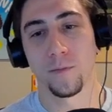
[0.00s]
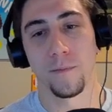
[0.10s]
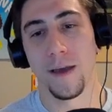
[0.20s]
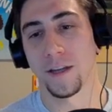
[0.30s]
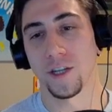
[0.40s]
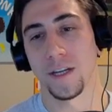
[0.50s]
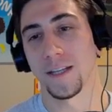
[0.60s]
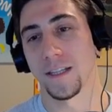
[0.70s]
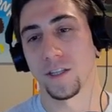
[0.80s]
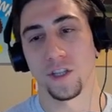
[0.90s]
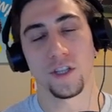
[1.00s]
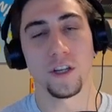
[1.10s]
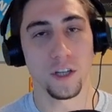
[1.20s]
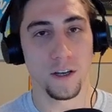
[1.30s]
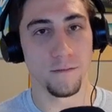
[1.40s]
Boom Mad Genius is just
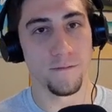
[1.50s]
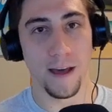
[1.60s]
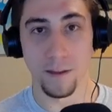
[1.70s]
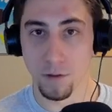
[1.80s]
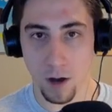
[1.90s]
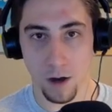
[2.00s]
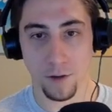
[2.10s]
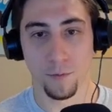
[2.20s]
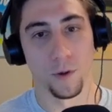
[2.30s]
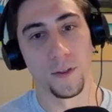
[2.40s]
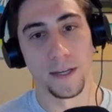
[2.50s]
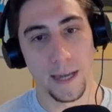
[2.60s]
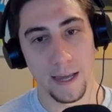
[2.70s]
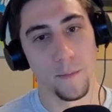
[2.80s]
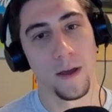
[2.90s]
such a good value card throughout the
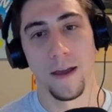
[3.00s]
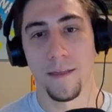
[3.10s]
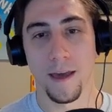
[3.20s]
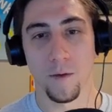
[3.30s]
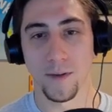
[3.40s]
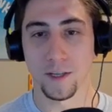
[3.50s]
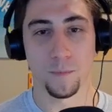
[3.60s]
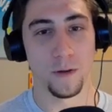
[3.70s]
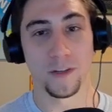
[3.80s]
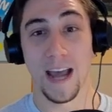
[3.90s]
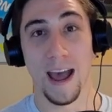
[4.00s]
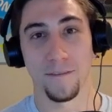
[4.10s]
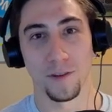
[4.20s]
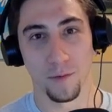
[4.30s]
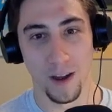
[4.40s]
game that we just pretty much
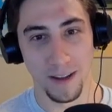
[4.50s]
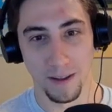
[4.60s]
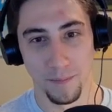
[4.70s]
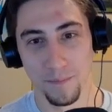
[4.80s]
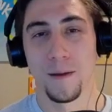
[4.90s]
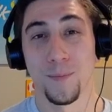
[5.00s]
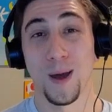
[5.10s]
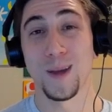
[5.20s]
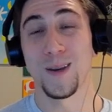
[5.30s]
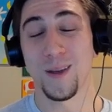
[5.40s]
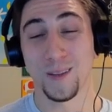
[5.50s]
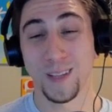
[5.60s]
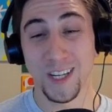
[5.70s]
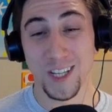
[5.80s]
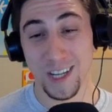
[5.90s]
have to run him. But another
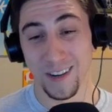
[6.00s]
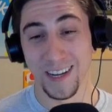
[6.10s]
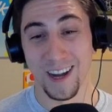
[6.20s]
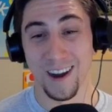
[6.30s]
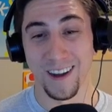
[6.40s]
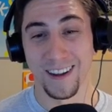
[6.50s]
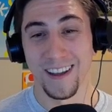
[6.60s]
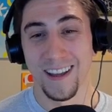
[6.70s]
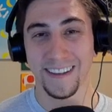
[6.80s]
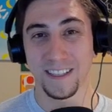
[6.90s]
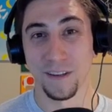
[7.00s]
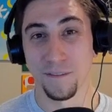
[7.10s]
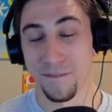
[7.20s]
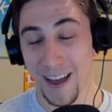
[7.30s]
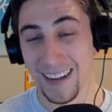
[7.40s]
legendary card is
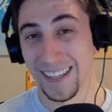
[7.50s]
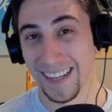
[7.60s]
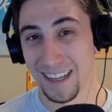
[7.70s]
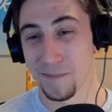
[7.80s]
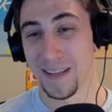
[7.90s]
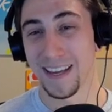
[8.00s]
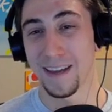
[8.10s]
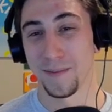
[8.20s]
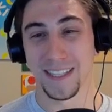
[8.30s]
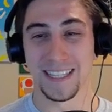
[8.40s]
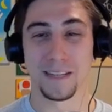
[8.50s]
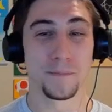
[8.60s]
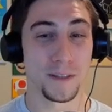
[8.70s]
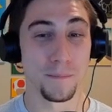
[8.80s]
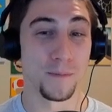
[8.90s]
finally going to be able to see
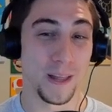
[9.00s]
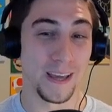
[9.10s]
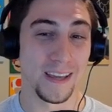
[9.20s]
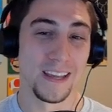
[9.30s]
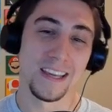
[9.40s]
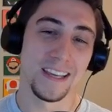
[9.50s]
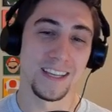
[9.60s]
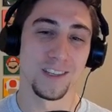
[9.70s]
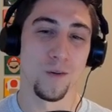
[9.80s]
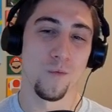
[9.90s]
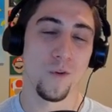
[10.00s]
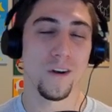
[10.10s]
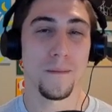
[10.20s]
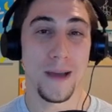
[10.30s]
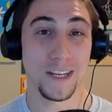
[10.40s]
some play, is
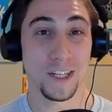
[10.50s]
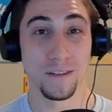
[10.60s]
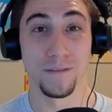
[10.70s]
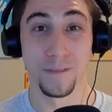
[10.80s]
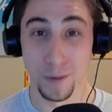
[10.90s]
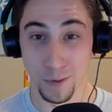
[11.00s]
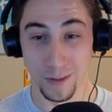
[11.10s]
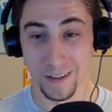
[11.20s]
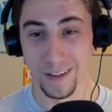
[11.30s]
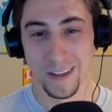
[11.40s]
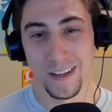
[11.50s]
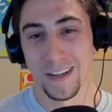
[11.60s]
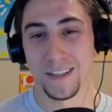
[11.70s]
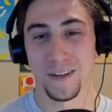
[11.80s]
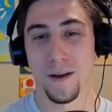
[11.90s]
War Master Voon.
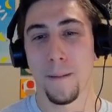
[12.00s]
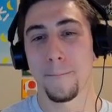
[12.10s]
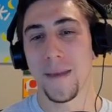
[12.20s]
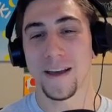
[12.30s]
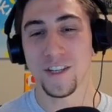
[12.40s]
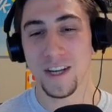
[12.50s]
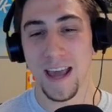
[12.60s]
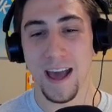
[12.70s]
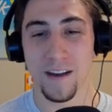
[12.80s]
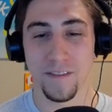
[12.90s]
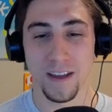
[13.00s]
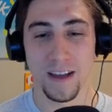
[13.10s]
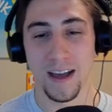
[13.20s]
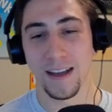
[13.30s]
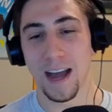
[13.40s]
So imagine having
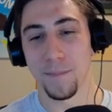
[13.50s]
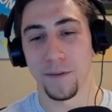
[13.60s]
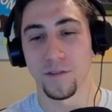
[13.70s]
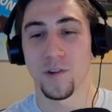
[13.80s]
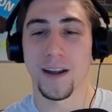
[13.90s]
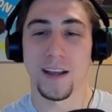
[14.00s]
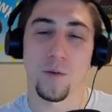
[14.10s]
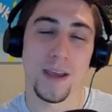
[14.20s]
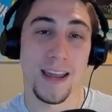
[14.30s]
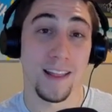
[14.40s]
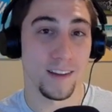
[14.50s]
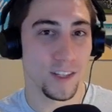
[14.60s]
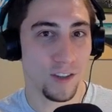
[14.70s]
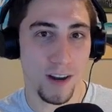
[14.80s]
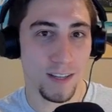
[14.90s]
a copy of Dragon Queen
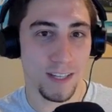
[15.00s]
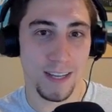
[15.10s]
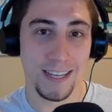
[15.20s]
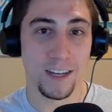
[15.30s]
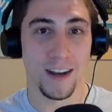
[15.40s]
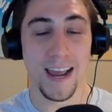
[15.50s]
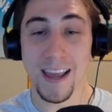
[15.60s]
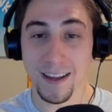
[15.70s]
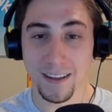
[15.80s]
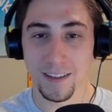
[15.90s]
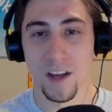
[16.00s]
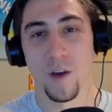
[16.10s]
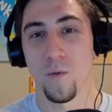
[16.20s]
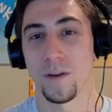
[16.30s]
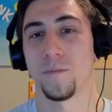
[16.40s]
Alexstrasza in your hand
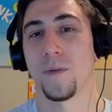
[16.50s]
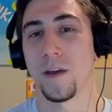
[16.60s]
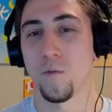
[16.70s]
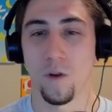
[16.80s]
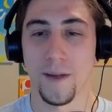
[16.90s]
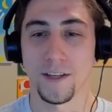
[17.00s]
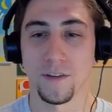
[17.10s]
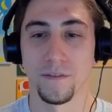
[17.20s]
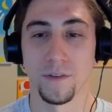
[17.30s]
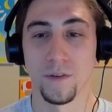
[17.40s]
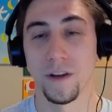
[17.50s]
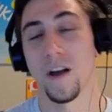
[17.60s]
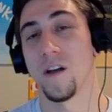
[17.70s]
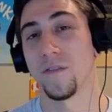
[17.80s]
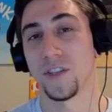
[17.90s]
when you play War Master Voon.
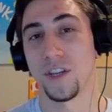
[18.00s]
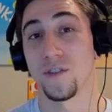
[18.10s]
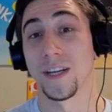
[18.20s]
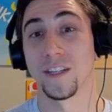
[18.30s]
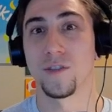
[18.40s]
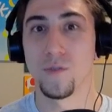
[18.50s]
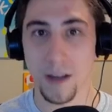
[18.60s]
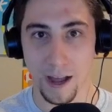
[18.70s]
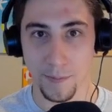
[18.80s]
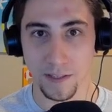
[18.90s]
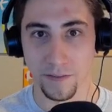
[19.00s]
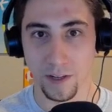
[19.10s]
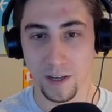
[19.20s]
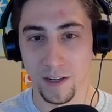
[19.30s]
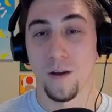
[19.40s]
All of a sudden you get 2 copies of
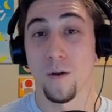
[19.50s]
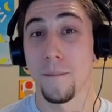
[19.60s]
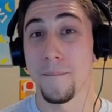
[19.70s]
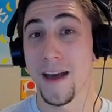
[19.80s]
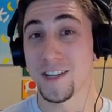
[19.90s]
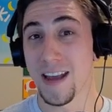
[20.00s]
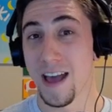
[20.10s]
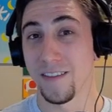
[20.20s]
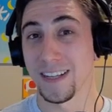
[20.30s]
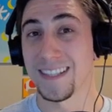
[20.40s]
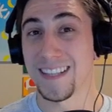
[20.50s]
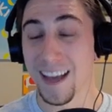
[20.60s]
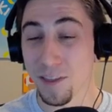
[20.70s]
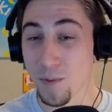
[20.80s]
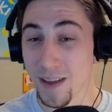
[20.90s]
her. Or imagine having a
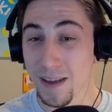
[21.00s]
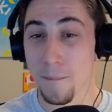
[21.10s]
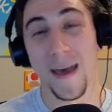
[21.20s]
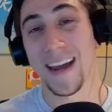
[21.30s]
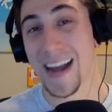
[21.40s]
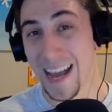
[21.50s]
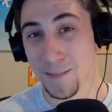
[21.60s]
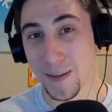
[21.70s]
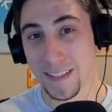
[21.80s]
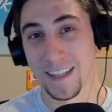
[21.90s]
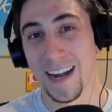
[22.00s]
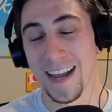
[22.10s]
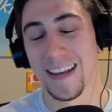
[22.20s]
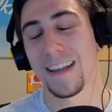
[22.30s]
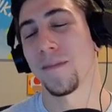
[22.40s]
Deathwing Mad Aspect in your
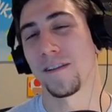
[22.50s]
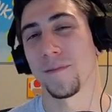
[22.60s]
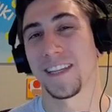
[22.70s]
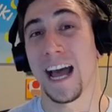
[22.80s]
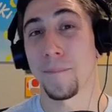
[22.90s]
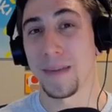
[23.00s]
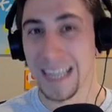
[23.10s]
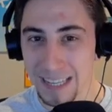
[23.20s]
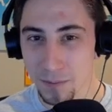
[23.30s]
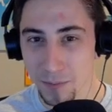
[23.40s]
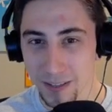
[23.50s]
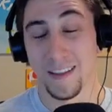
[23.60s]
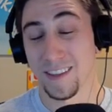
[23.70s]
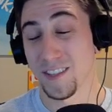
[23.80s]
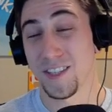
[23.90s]
hand and being able to copy him.
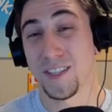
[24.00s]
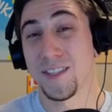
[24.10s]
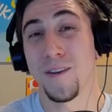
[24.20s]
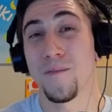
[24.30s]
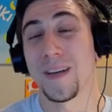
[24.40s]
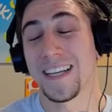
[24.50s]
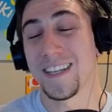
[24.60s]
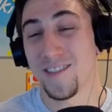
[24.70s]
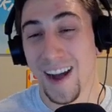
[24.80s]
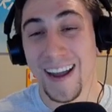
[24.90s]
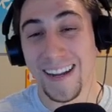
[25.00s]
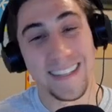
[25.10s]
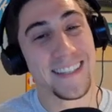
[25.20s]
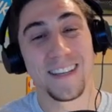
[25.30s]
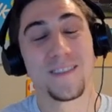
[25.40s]
Like, there's so many
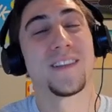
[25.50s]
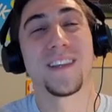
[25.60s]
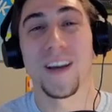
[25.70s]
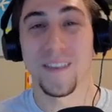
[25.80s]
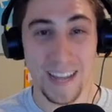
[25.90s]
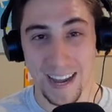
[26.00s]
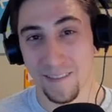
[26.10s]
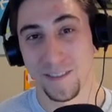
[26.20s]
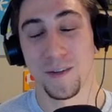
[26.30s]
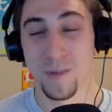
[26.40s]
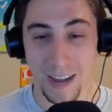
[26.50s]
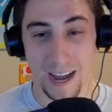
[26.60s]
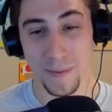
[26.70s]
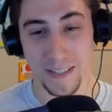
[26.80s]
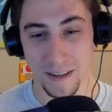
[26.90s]
dragons that you'd love to have 2
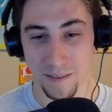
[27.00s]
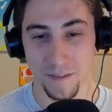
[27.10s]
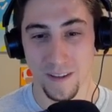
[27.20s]
copies of.